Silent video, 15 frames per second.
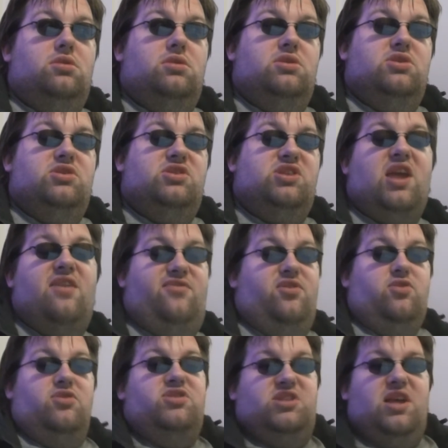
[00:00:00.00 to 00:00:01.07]
save
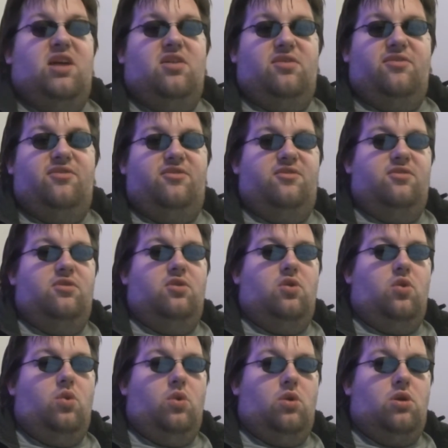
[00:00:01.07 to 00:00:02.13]
yourself
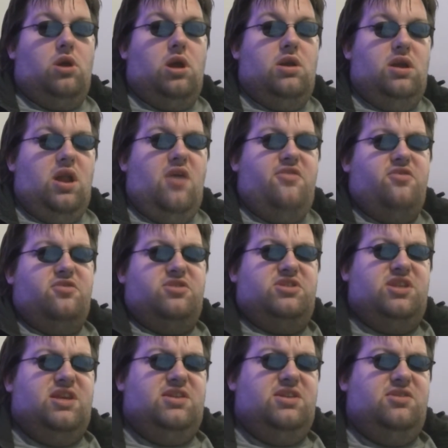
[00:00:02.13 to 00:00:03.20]
or another
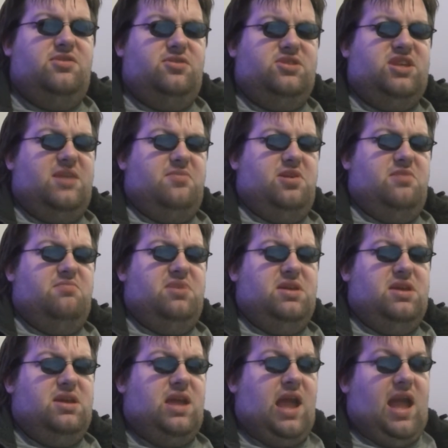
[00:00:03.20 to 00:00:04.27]
sentient or sapient
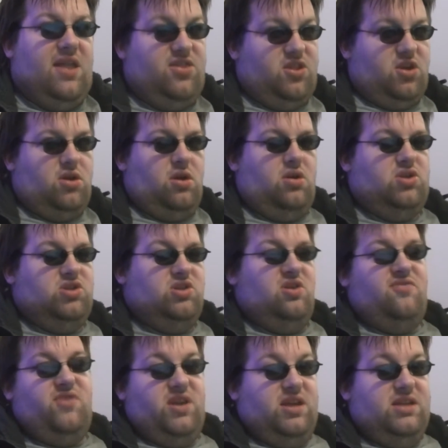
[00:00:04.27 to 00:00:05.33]
being at the cost
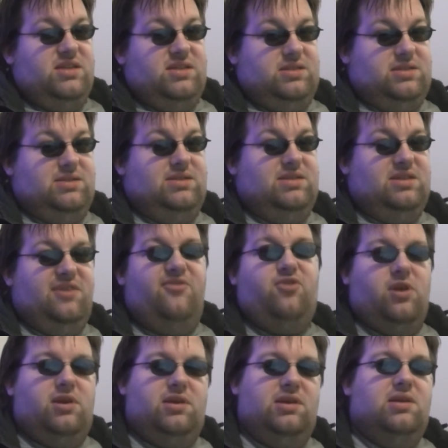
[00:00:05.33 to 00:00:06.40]
of a
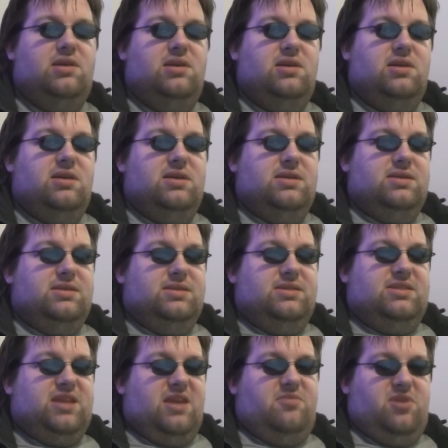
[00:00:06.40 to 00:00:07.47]
different
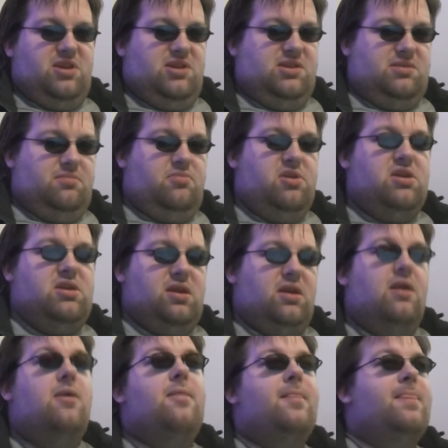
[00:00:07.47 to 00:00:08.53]
sapient
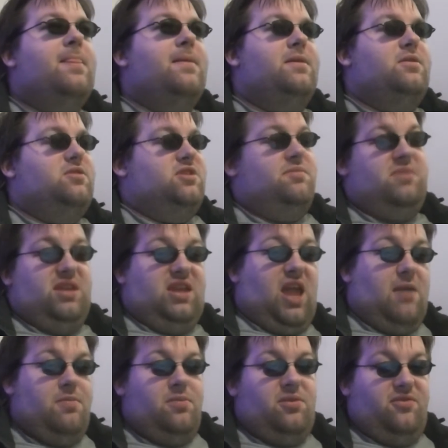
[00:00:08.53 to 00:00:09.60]
being, something
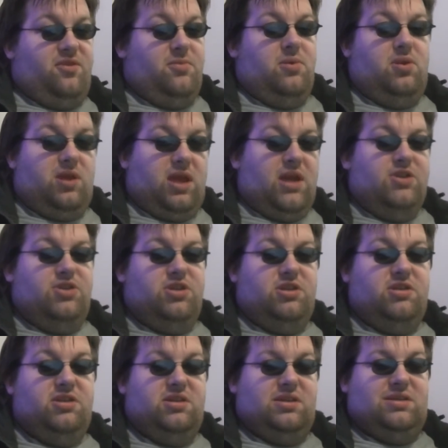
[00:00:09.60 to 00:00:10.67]
capable of communication
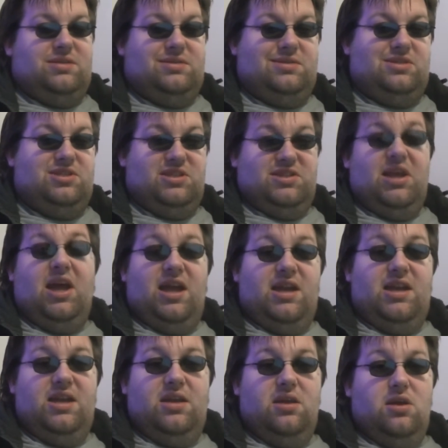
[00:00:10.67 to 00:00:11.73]
and
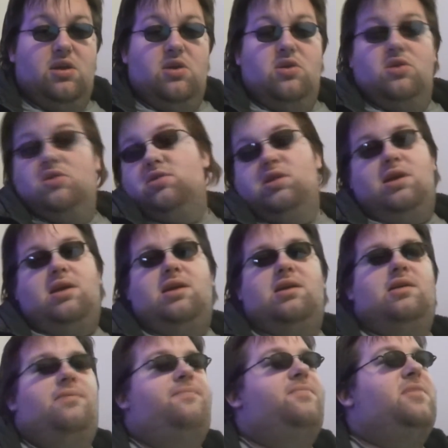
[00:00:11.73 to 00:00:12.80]
society? Like,
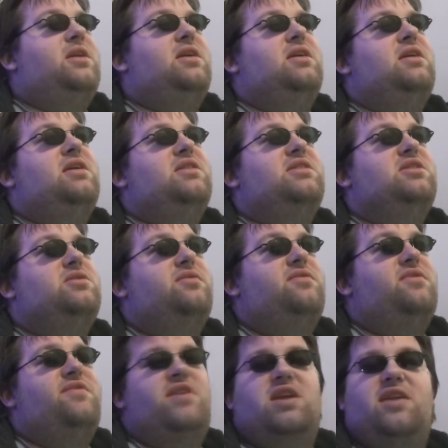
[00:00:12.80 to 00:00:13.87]
it's the
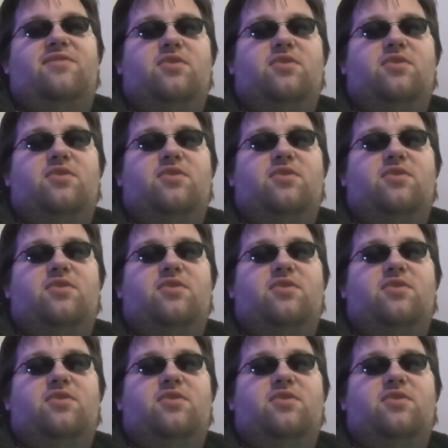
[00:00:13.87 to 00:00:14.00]
equivalent of, like, if